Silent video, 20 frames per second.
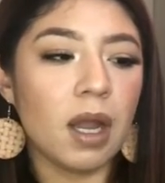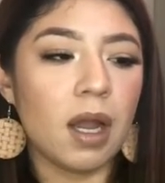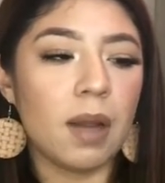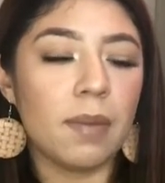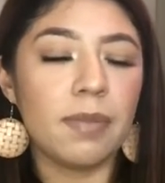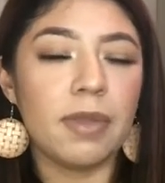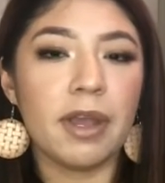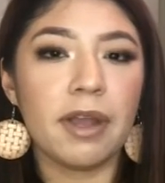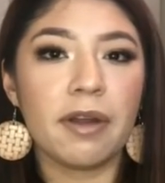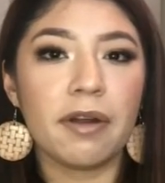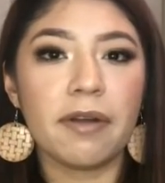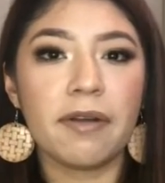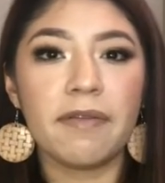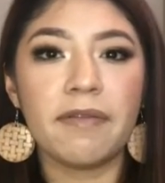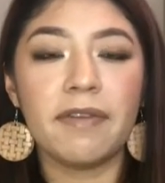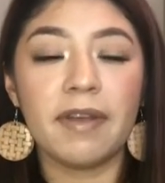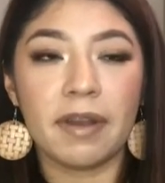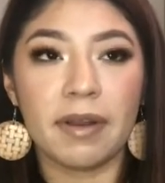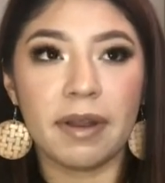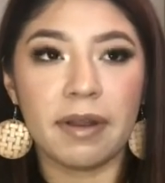They are
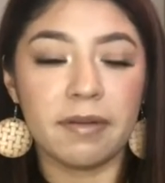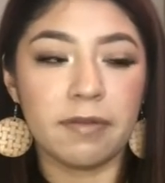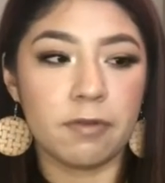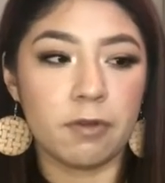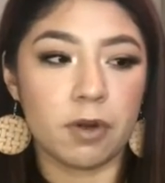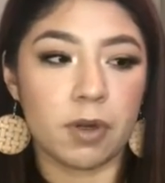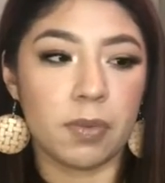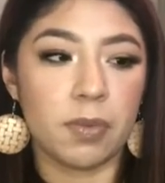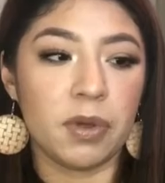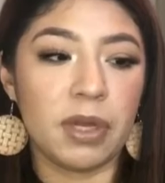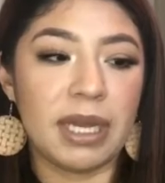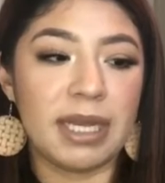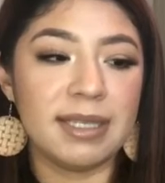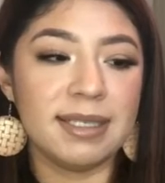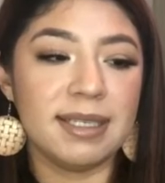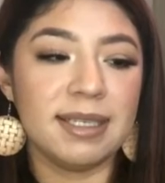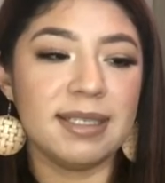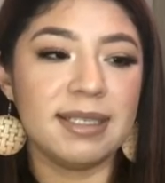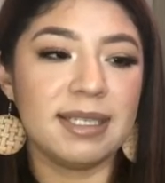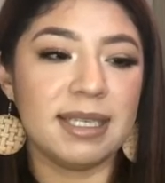very affordable.
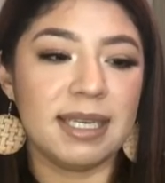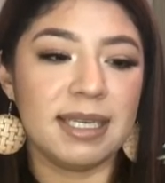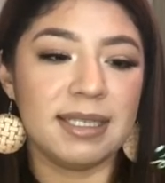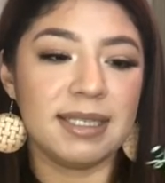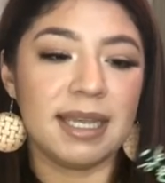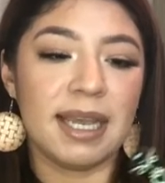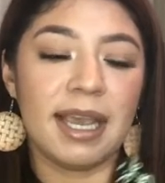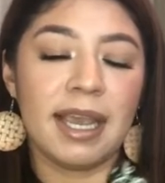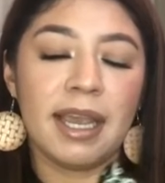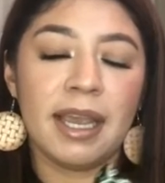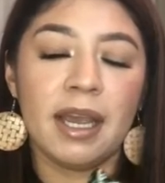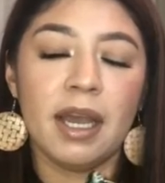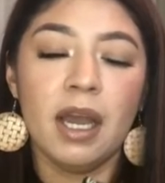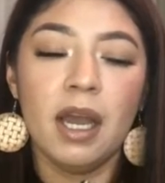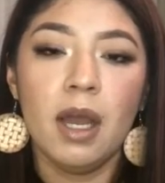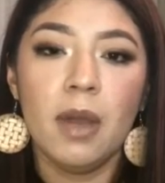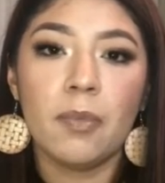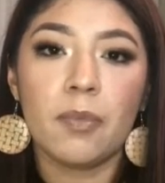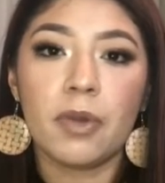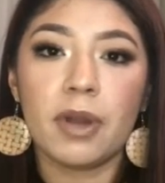Essence is a
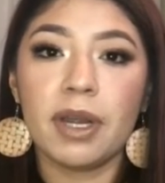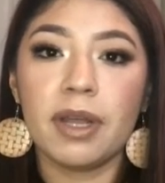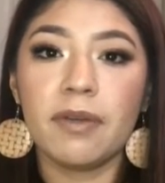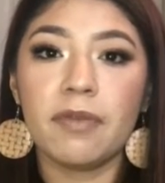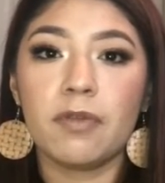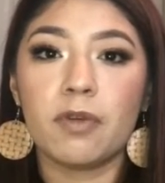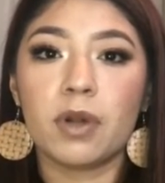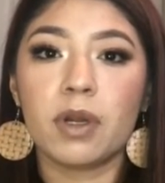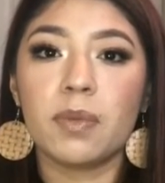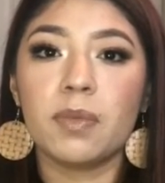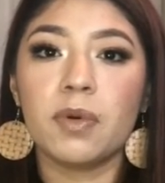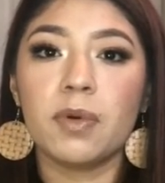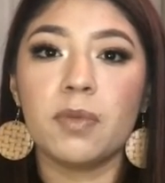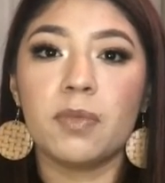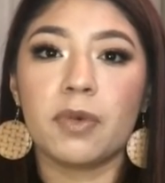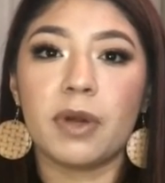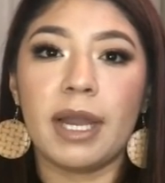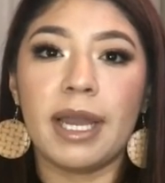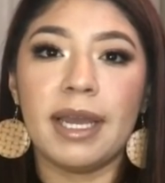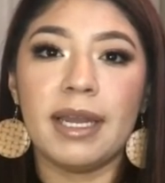pretty affordable
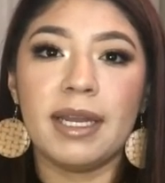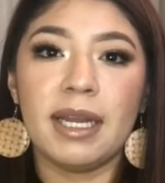brand.